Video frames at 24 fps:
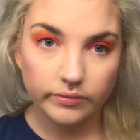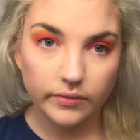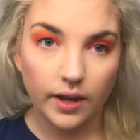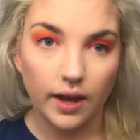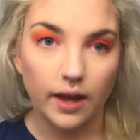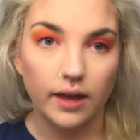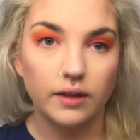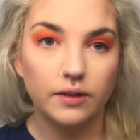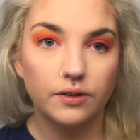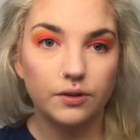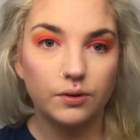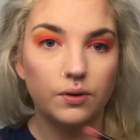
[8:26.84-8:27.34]
Okay,
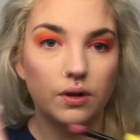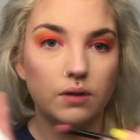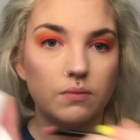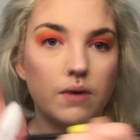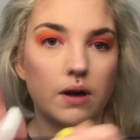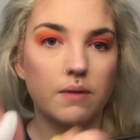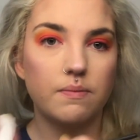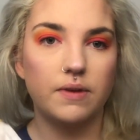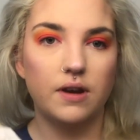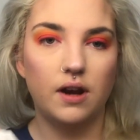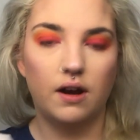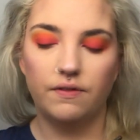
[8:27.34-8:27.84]
let's go on
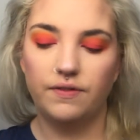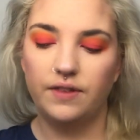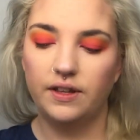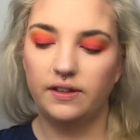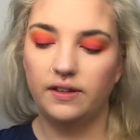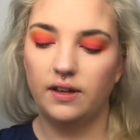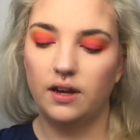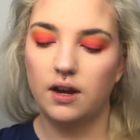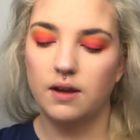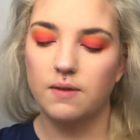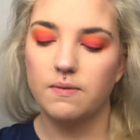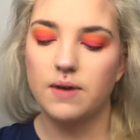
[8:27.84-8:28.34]
wiping off
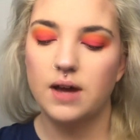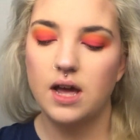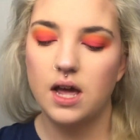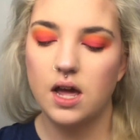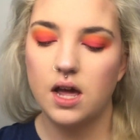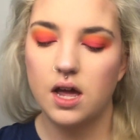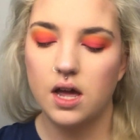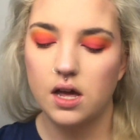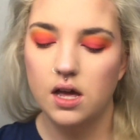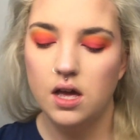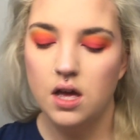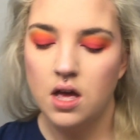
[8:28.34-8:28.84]
this
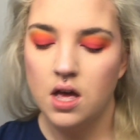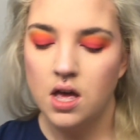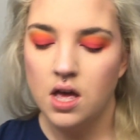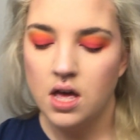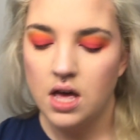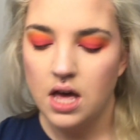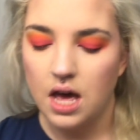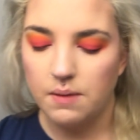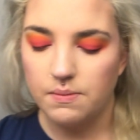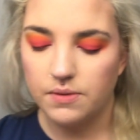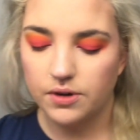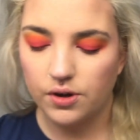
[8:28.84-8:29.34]
anyway.
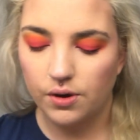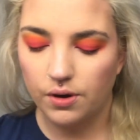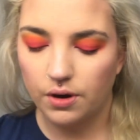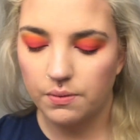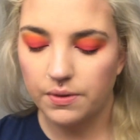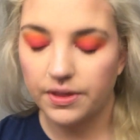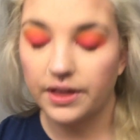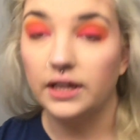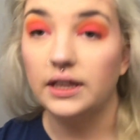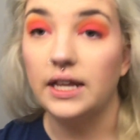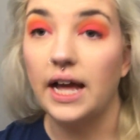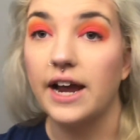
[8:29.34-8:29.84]
I'm going to go in
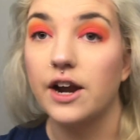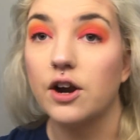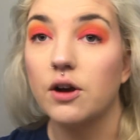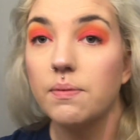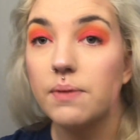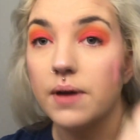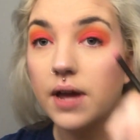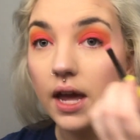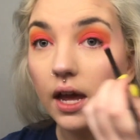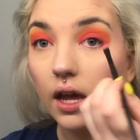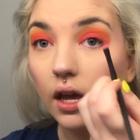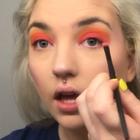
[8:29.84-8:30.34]
with a lighter
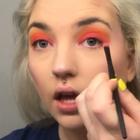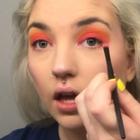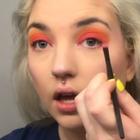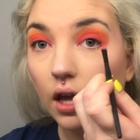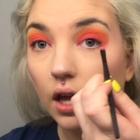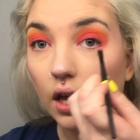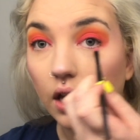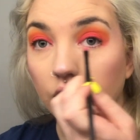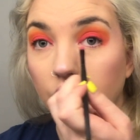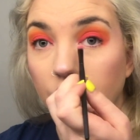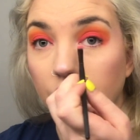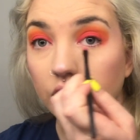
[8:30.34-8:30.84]
pink
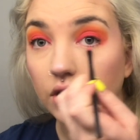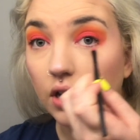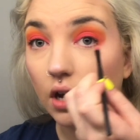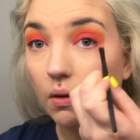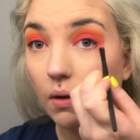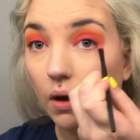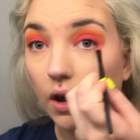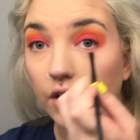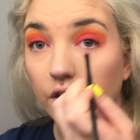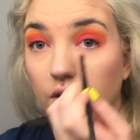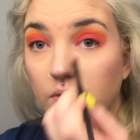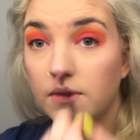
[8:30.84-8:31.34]
and just go
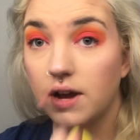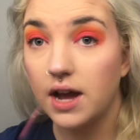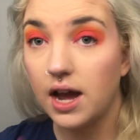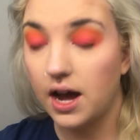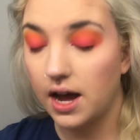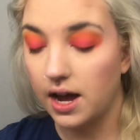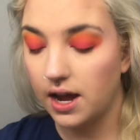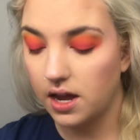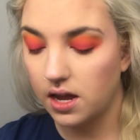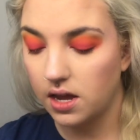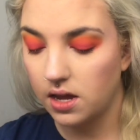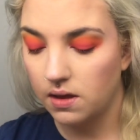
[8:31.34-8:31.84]
under my
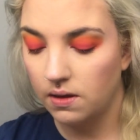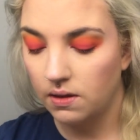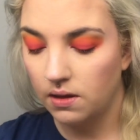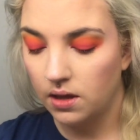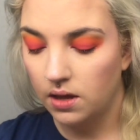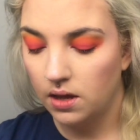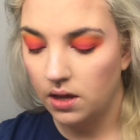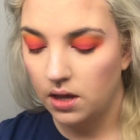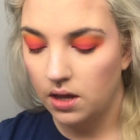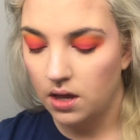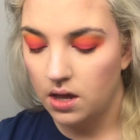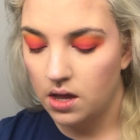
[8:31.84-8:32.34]
eye.
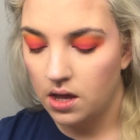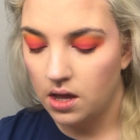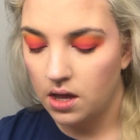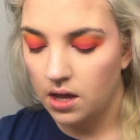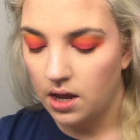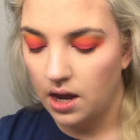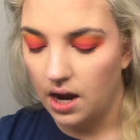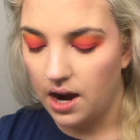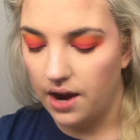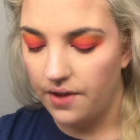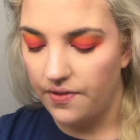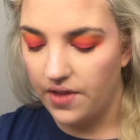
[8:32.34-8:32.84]

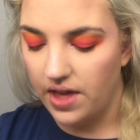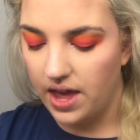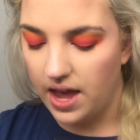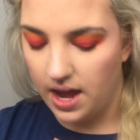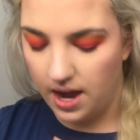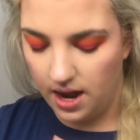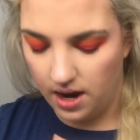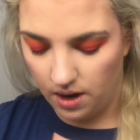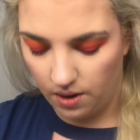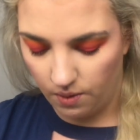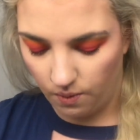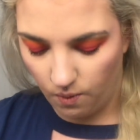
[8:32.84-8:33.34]
And
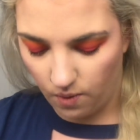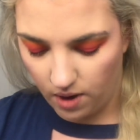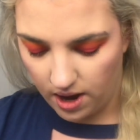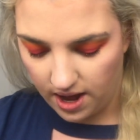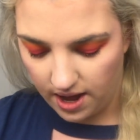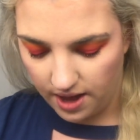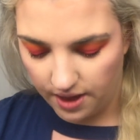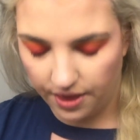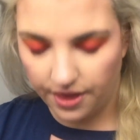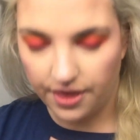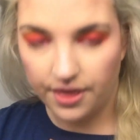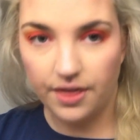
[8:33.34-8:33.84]
then
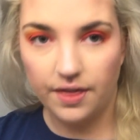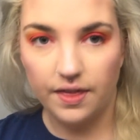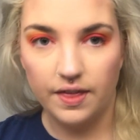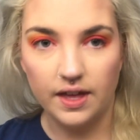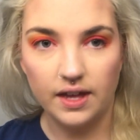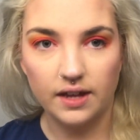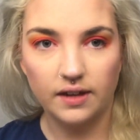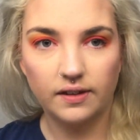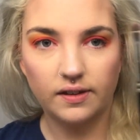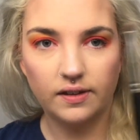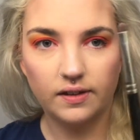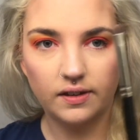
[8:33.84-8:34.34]
with
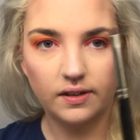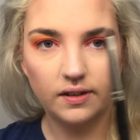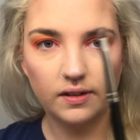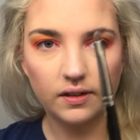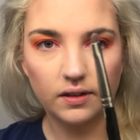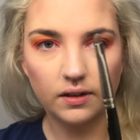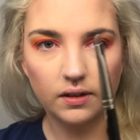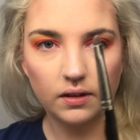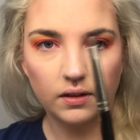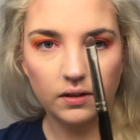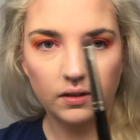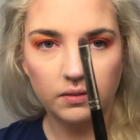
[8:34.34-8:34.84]

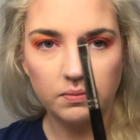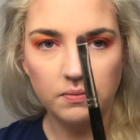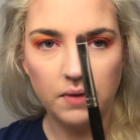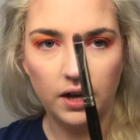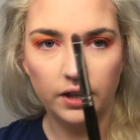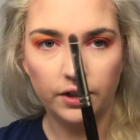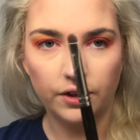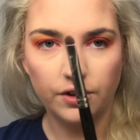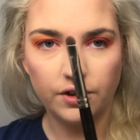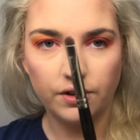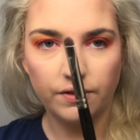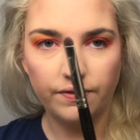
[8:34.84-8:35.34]
this
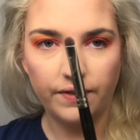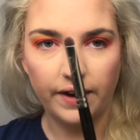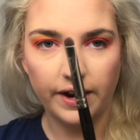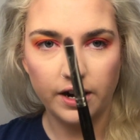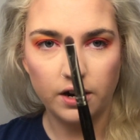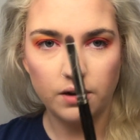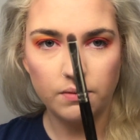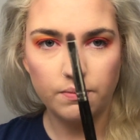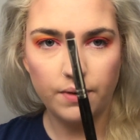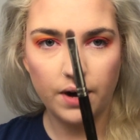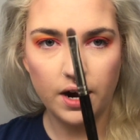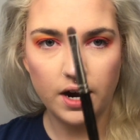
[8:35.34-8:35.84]
smaller
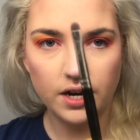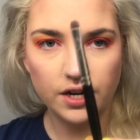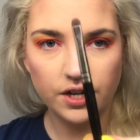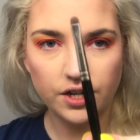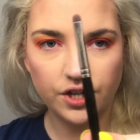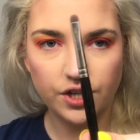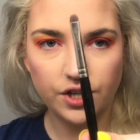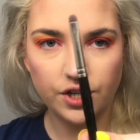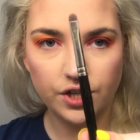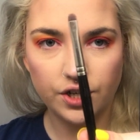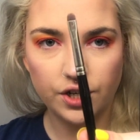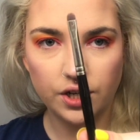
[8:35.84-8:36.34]
definer
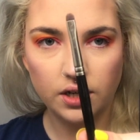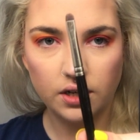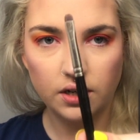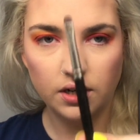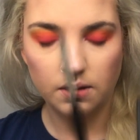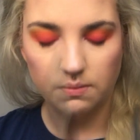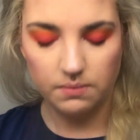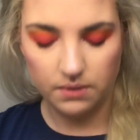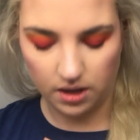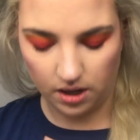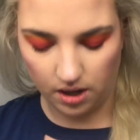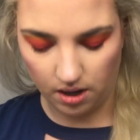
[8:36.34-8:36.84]
brush,
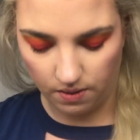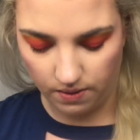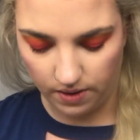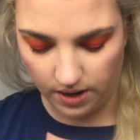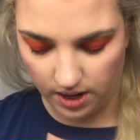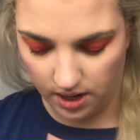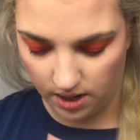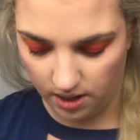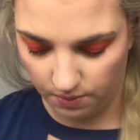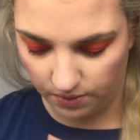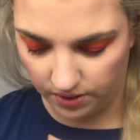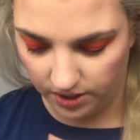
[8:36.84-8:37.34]
I'm going to go
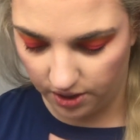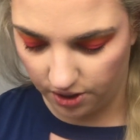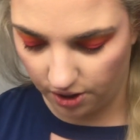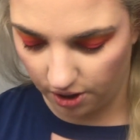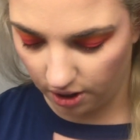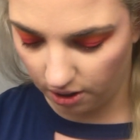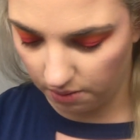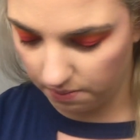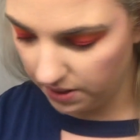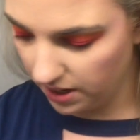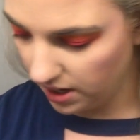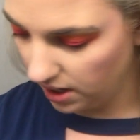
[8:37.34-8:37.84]
in with a
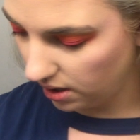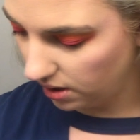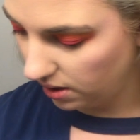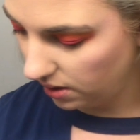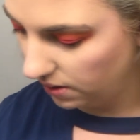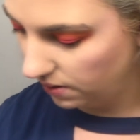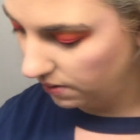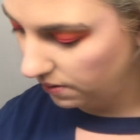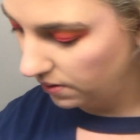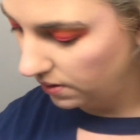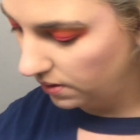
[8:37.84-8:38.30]
darker pink.